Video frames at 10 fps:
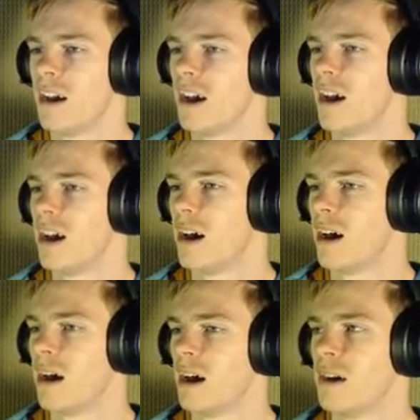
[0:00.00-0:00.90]

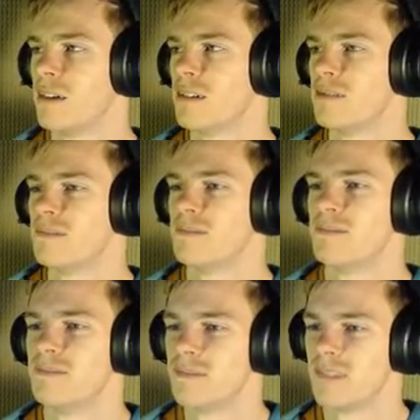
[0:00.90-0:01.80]

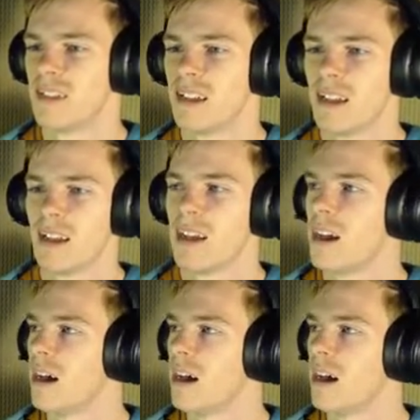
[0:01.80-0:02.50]
(no one is talking)